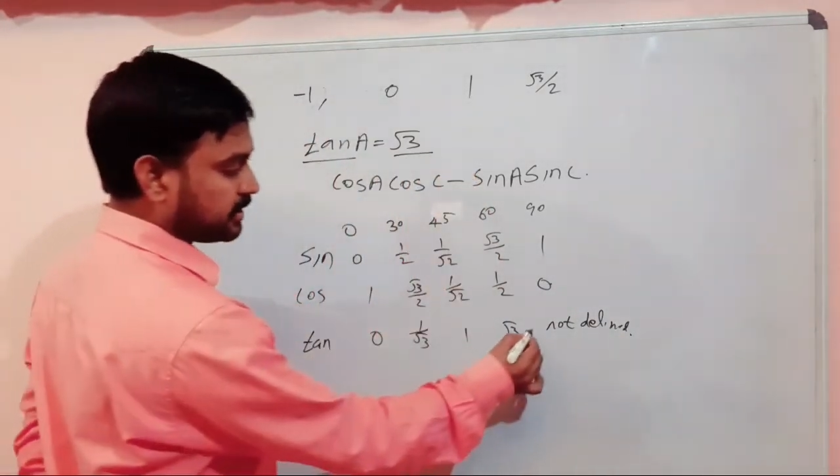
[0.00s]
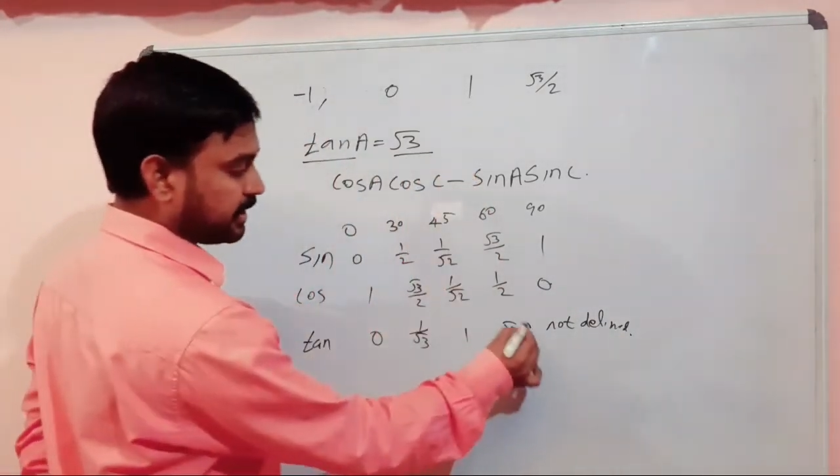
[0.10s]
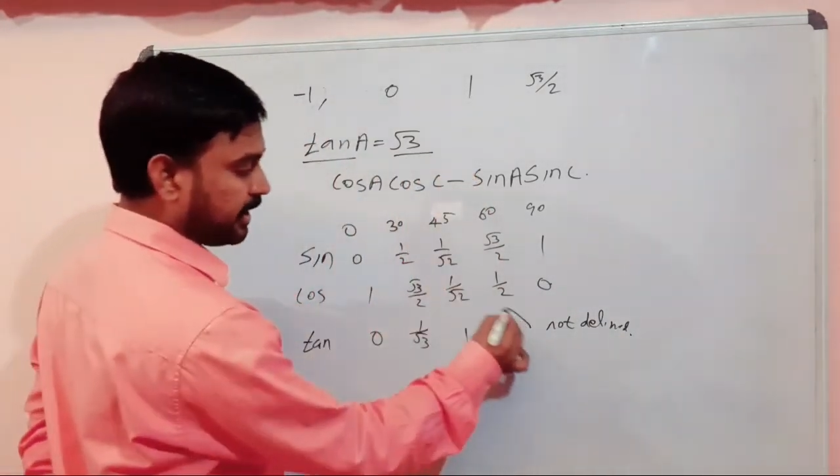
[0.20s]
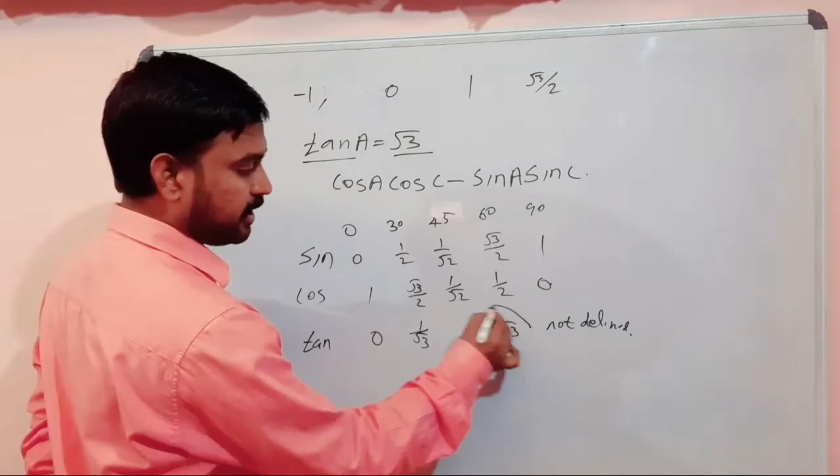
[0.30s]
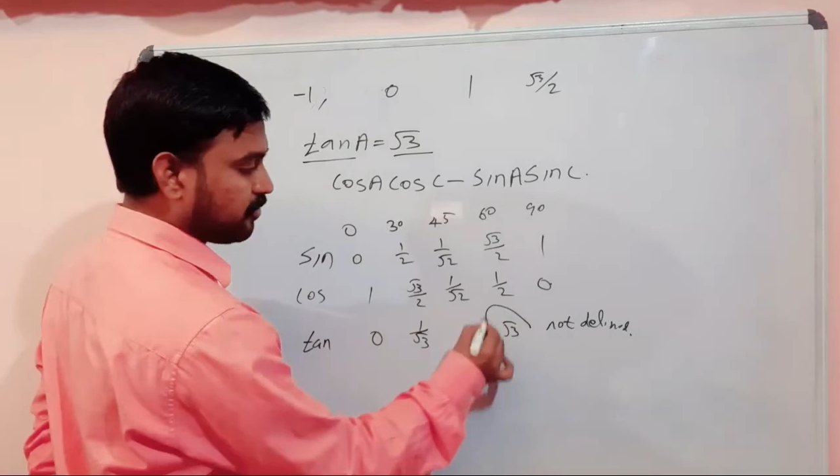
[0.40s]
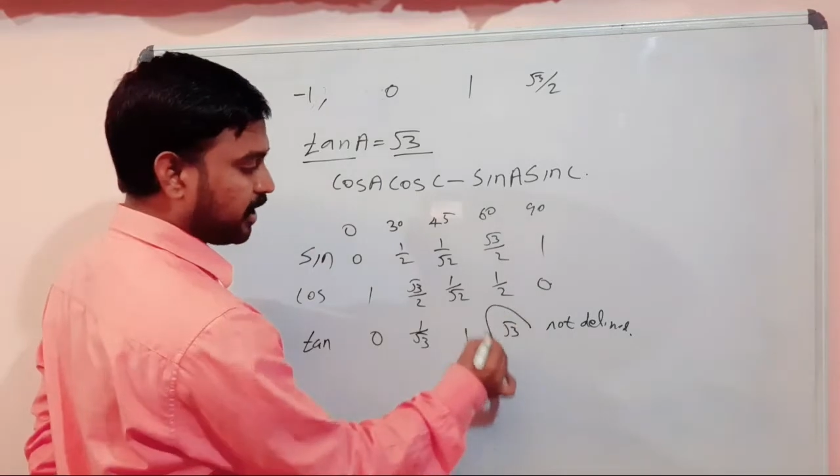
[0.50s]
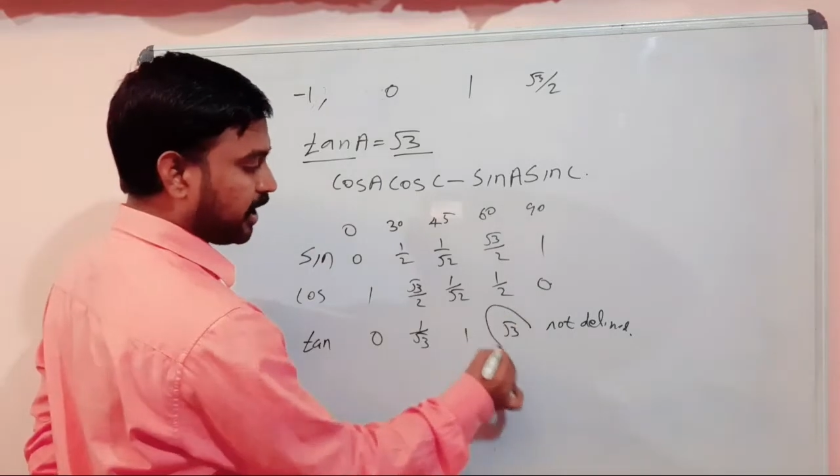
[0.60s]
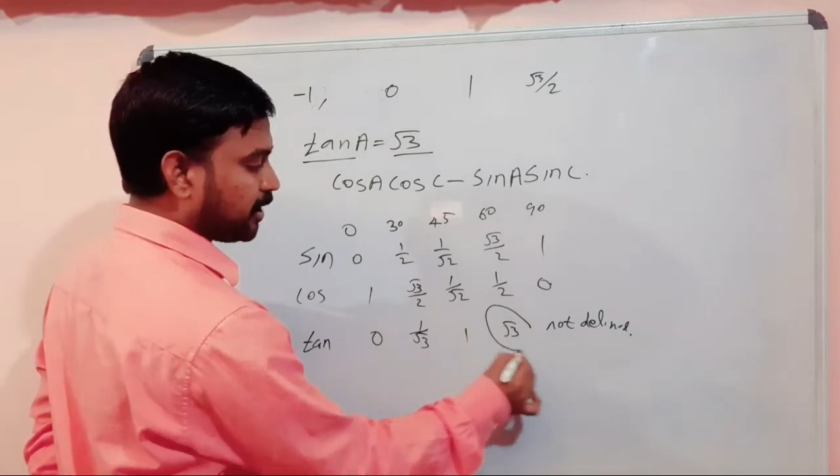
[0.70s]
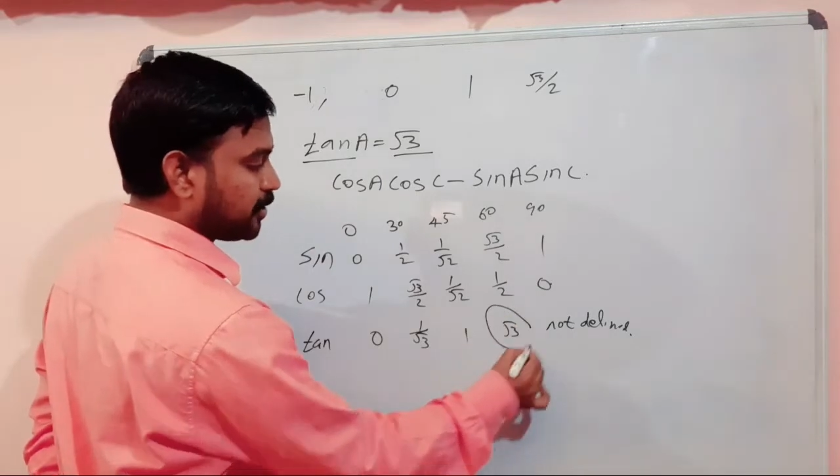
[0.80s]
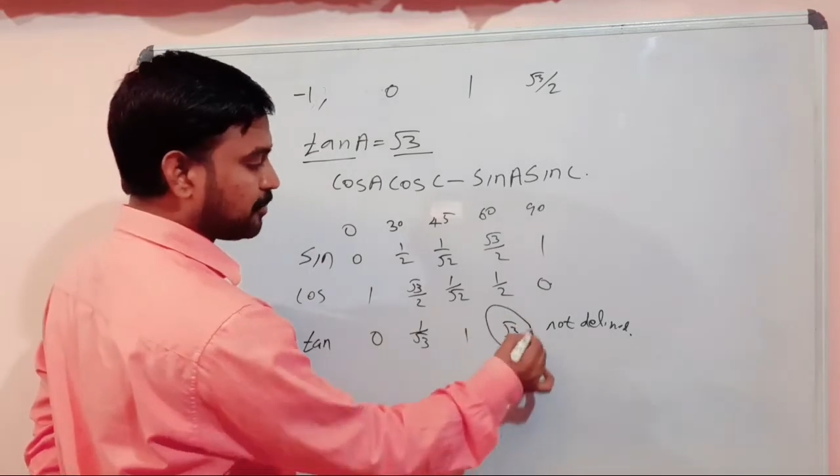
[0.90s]
tan
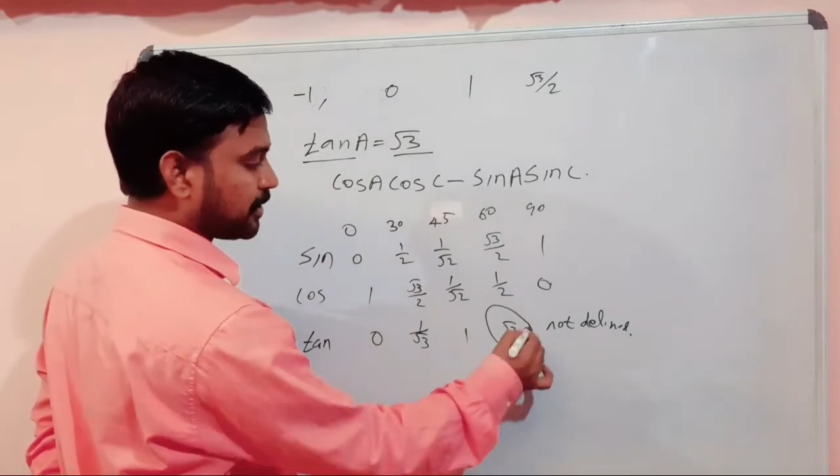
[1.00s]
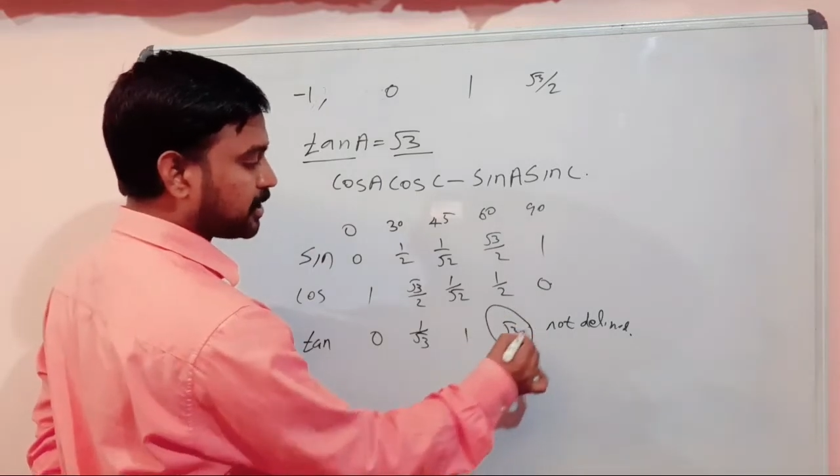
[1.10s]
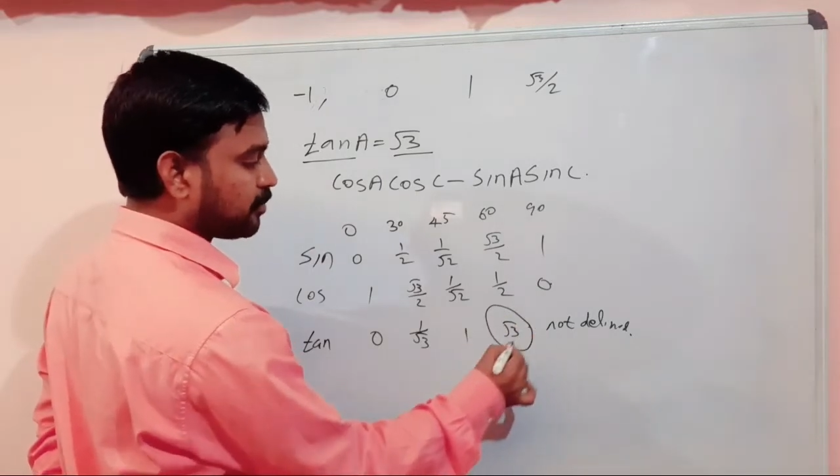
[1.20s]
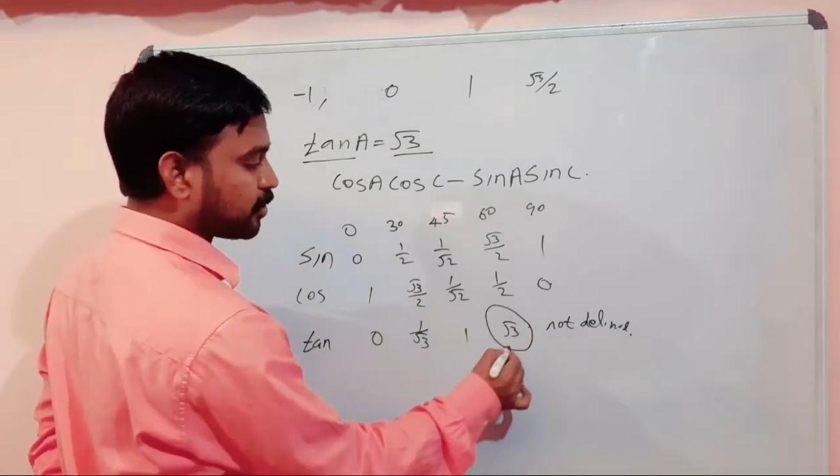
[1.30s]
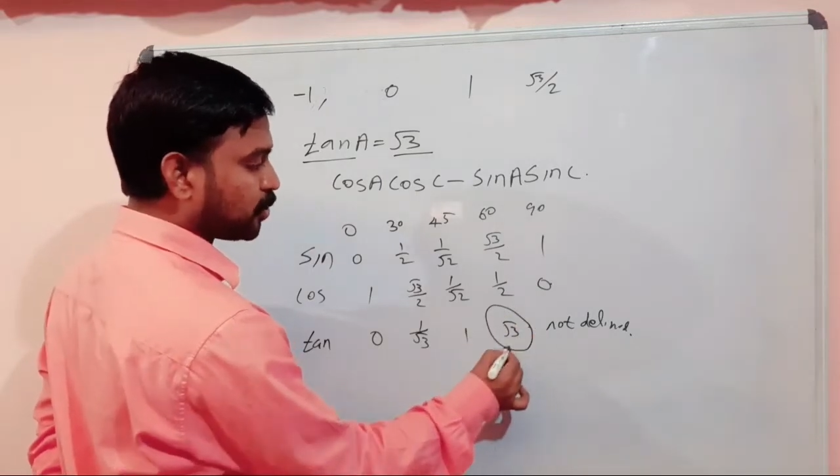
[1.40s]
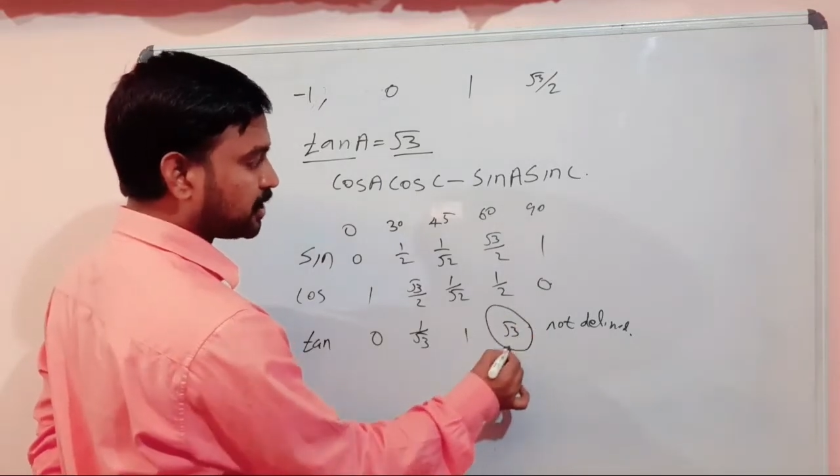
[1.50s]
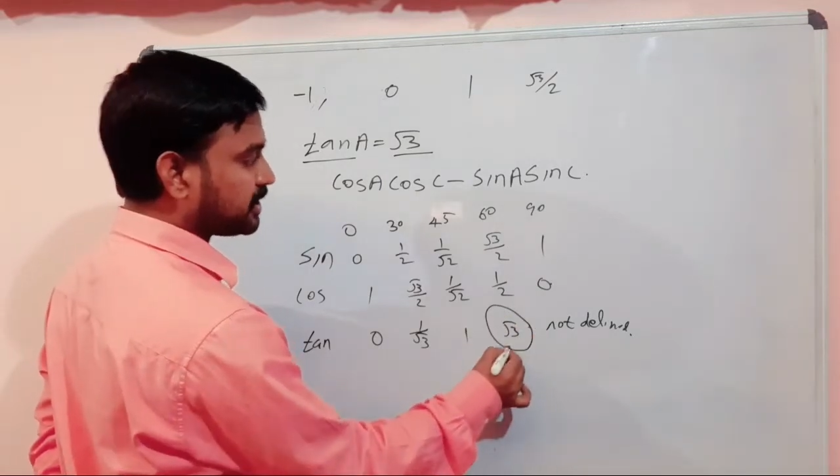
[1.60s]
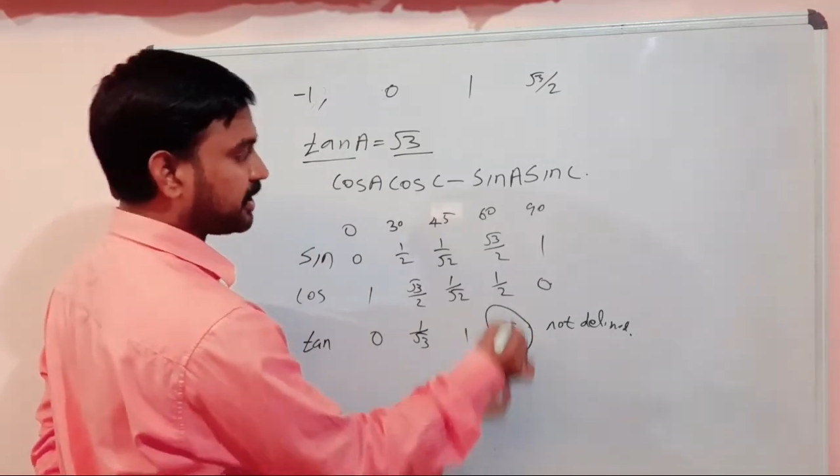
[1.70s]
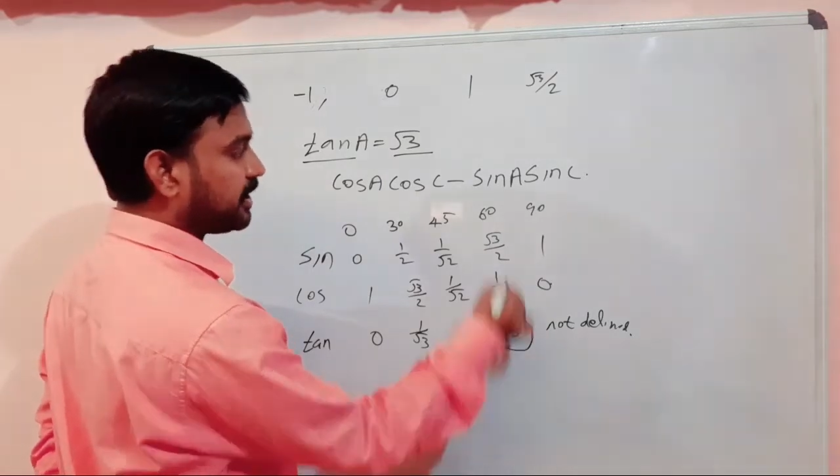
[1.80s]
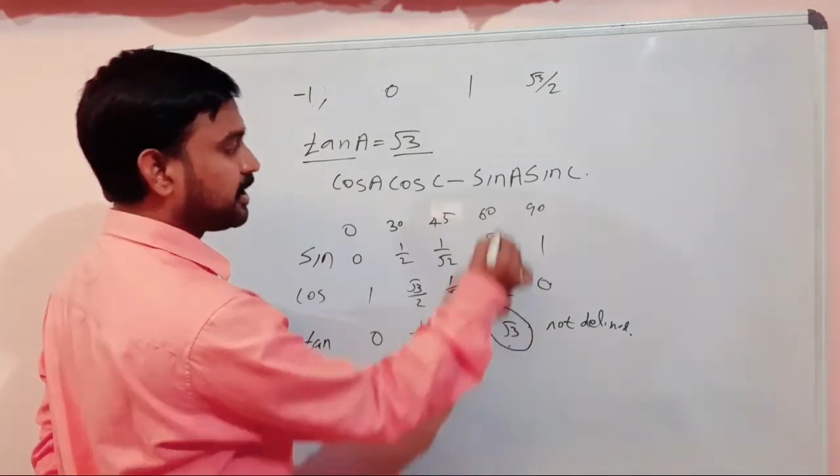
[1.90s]
value become root
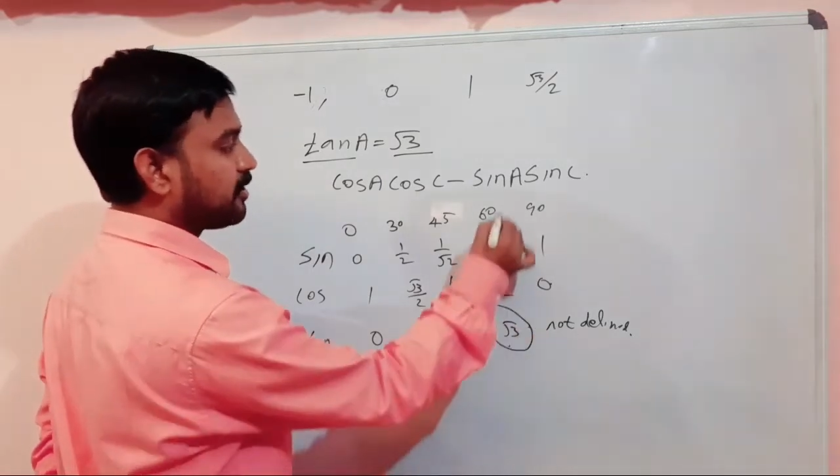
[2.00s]
3